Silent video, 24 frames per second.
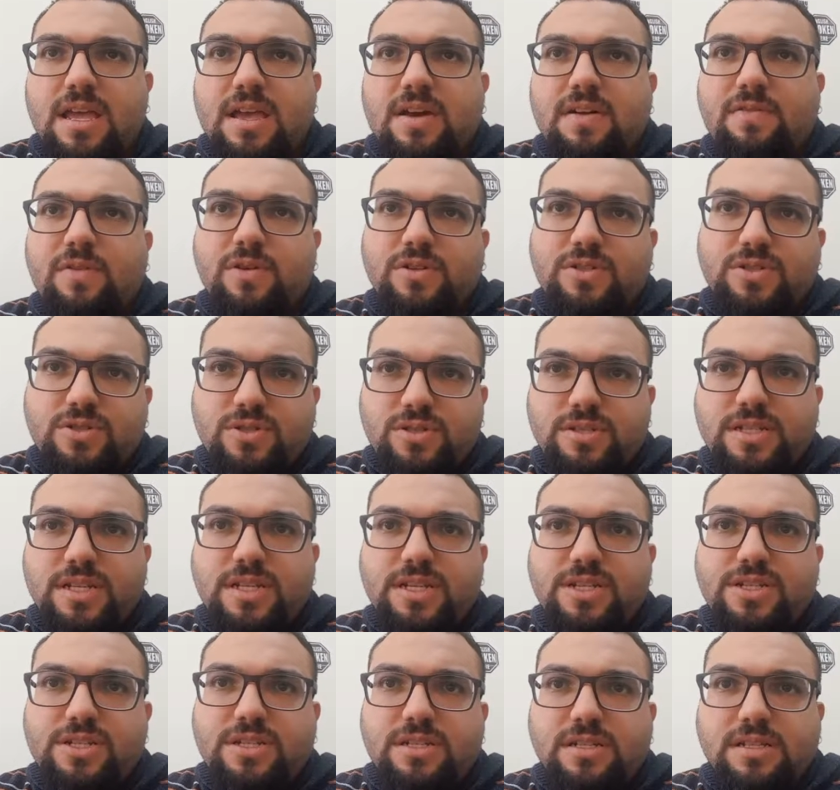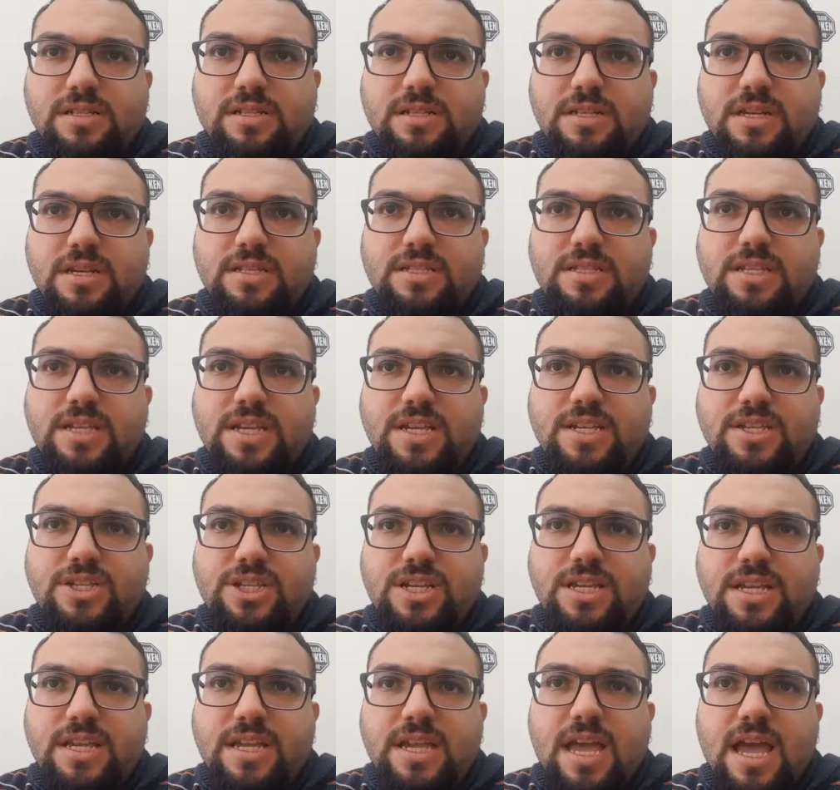For traditional,
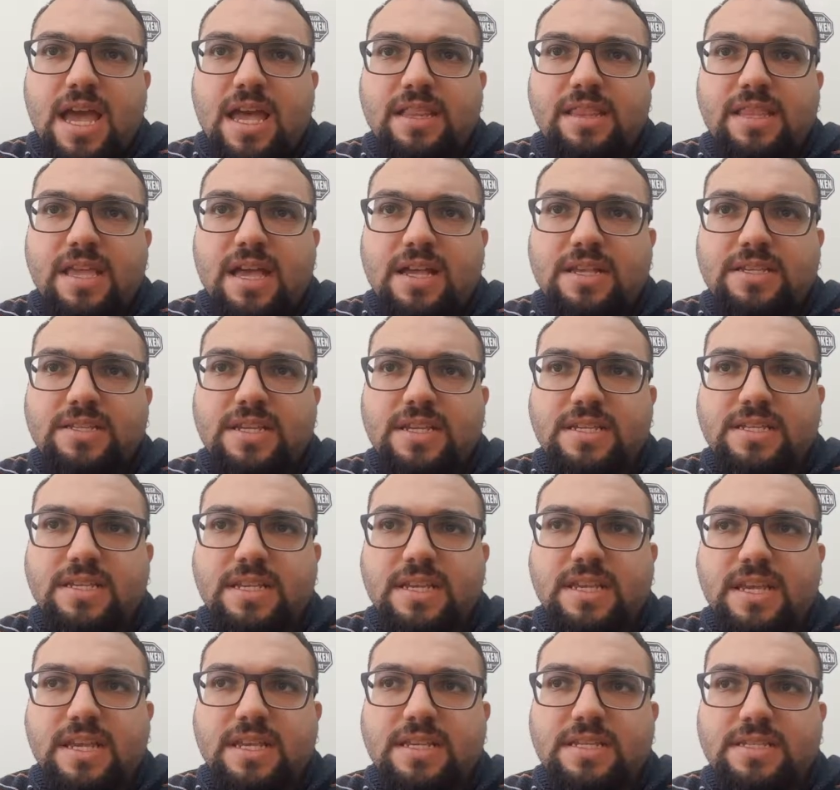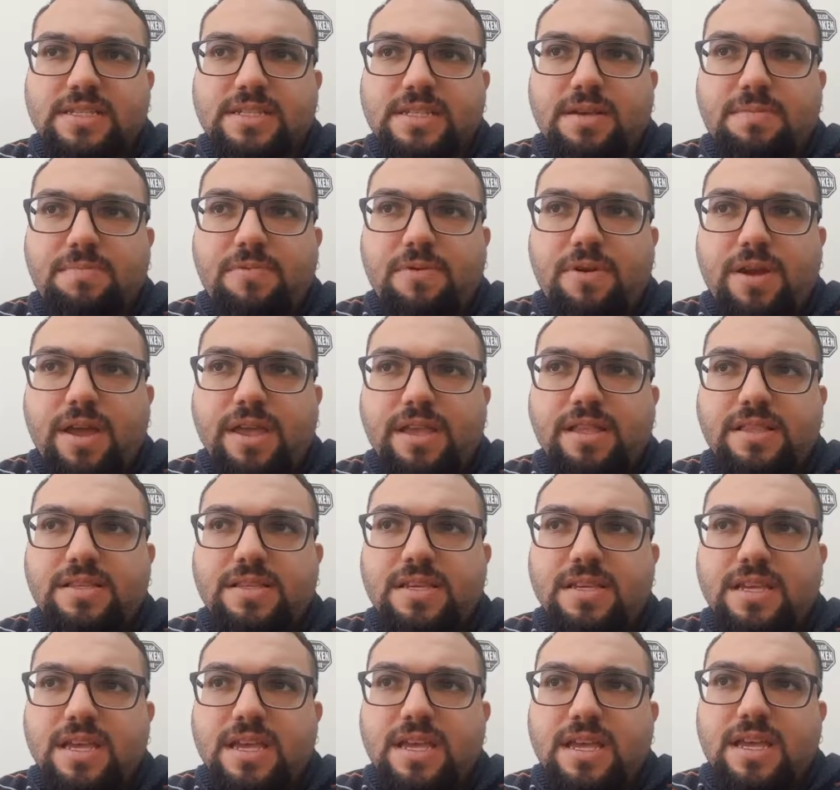teaching and assessing is
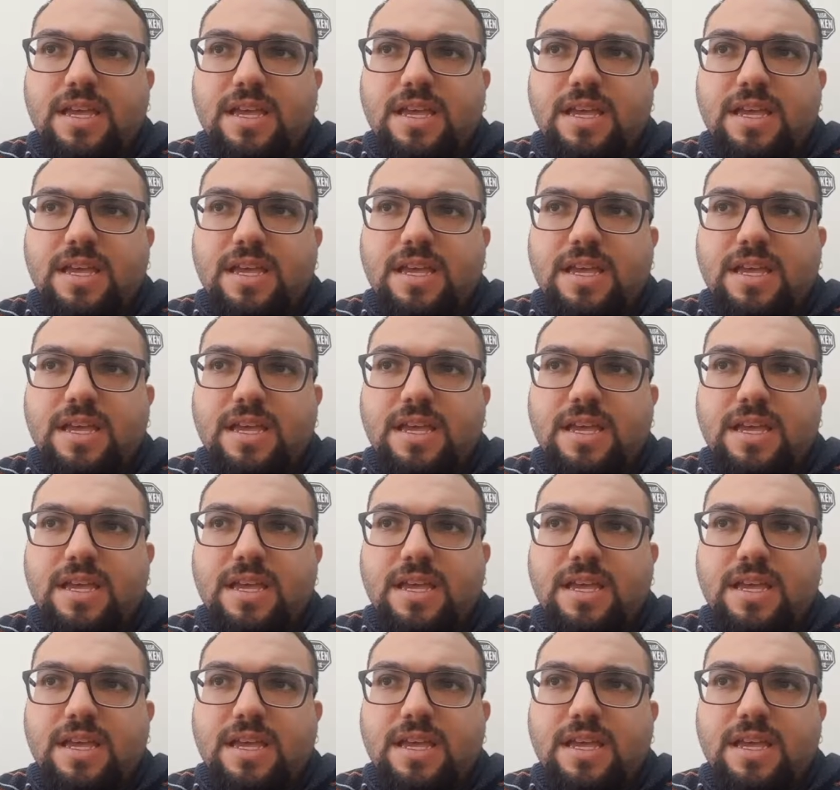separate.